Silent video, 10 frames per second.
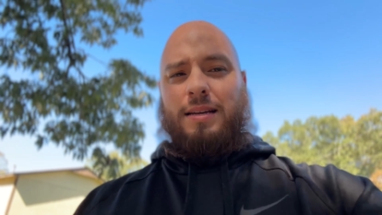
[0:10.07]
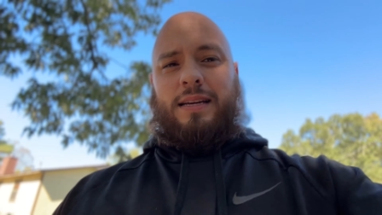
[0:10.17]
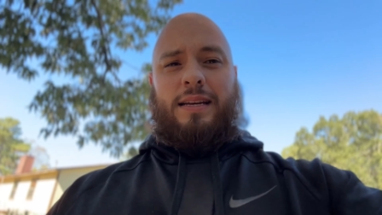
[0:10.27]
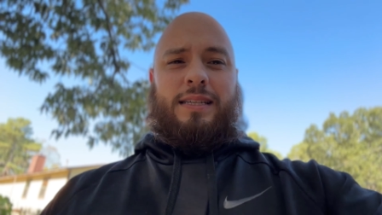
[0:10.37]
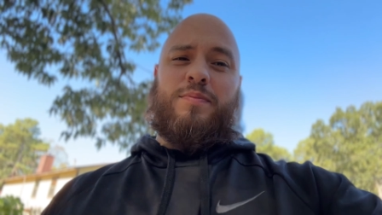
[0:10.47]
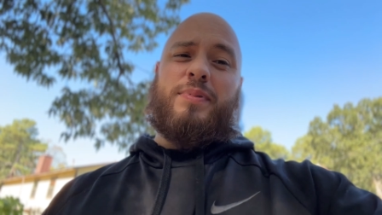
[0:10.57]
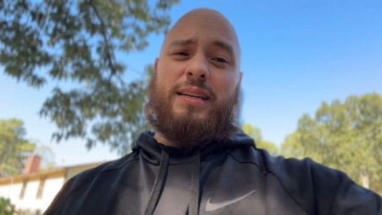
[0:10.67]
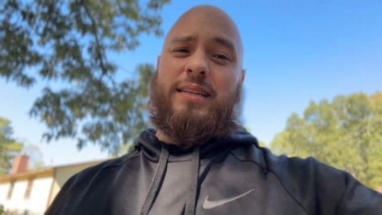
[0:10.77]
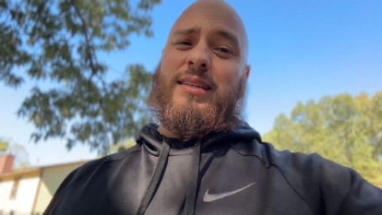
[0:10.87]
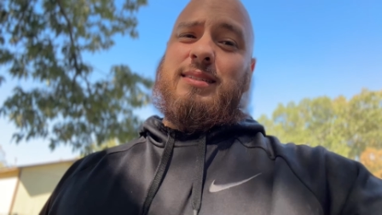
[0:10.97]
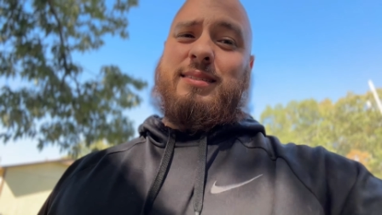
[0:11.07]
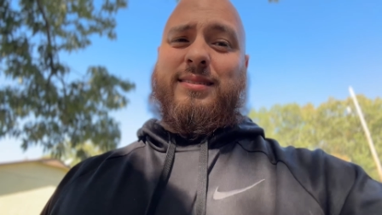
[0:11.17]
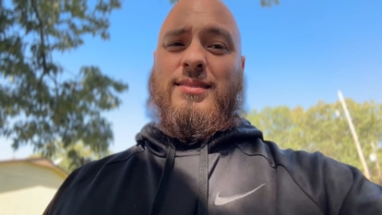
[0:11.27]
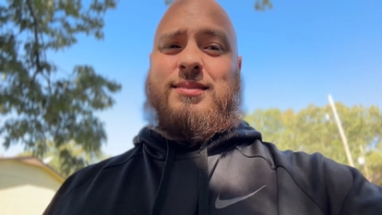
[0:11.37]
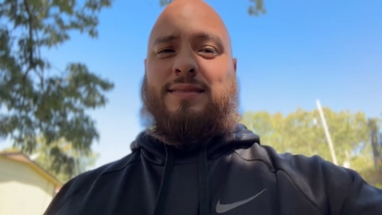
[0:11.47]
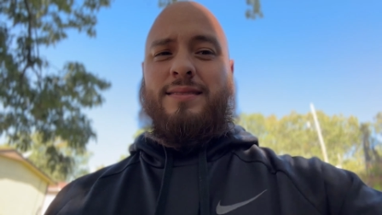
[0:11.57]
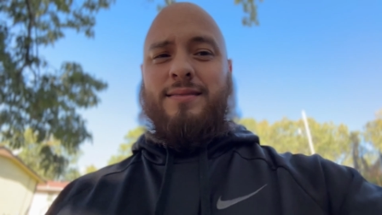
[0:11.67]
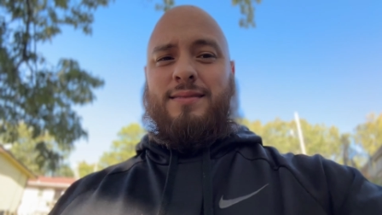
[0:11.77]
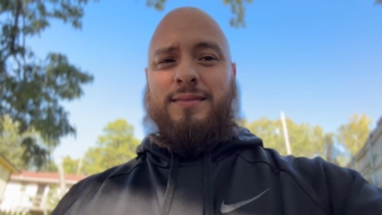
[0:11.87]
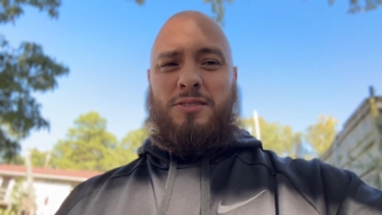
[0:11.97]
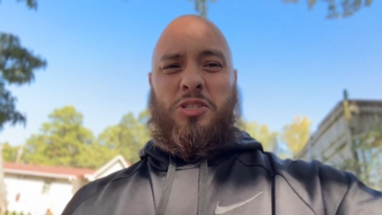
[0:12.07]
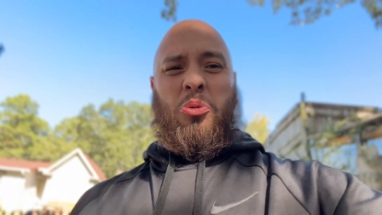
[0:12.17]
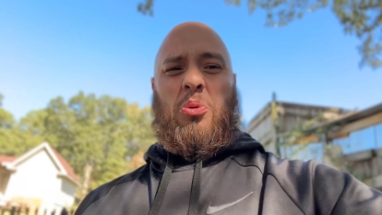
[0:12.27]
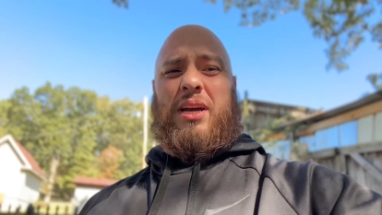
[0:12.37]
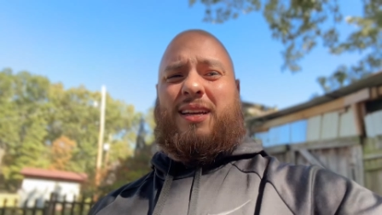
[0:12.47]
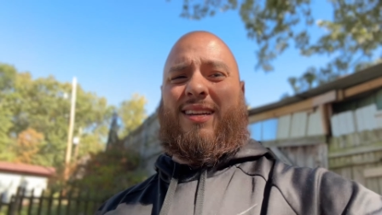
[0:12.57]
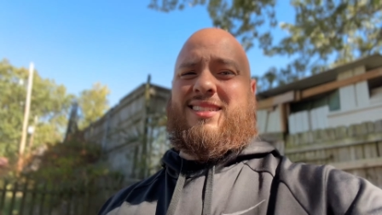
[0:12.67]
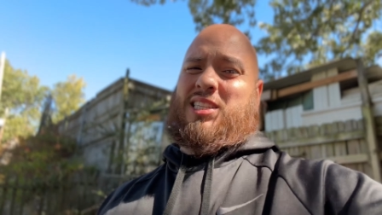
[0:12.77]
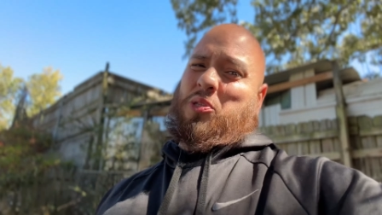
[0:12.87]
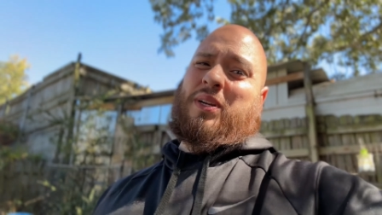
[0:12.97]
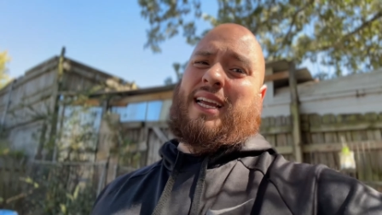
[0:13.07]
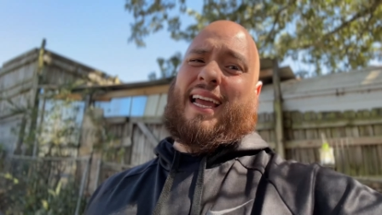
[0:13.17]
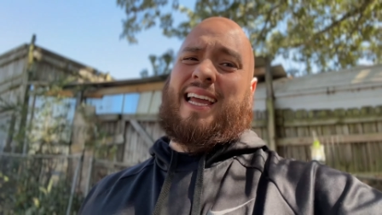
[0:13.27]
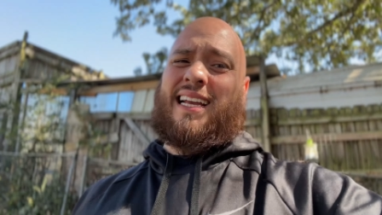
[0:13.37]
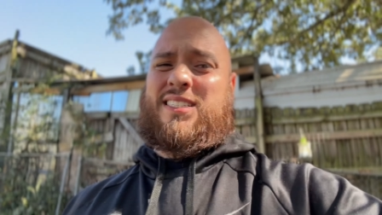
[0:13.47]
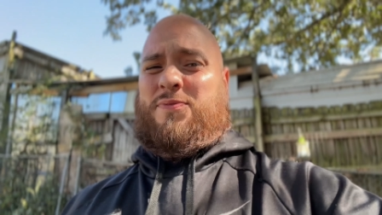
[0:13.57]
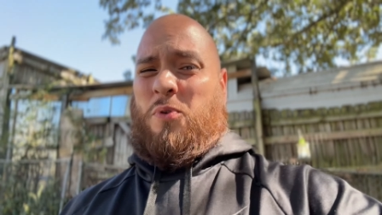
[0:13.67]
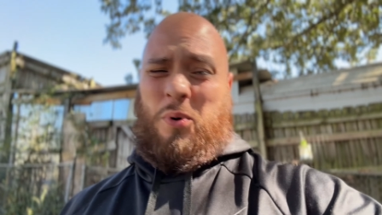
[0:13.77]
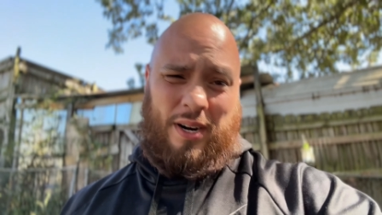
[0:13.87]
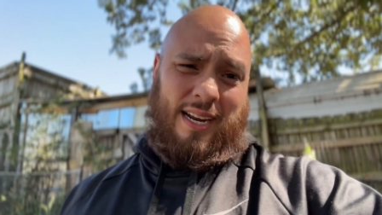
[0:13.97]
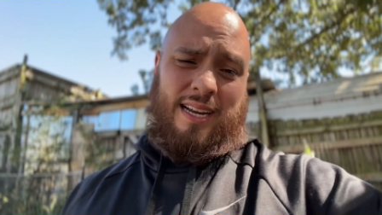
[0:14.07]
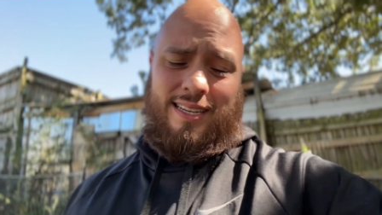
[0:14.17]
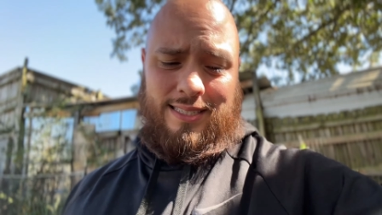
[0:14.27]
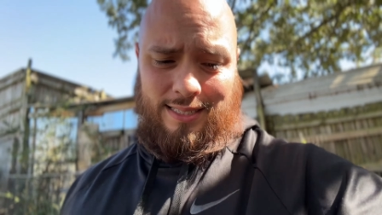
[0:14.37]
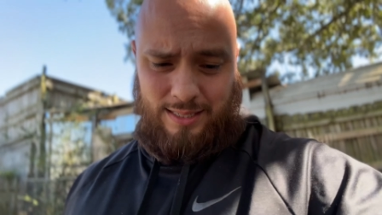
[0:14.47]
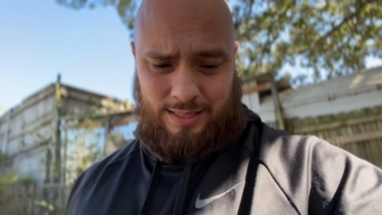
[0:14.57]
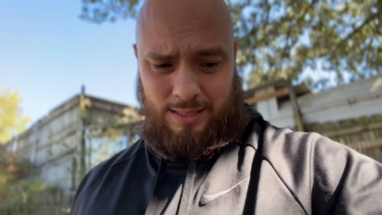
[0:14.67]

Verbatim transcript: it's been two eggs, three eggs, four eggs,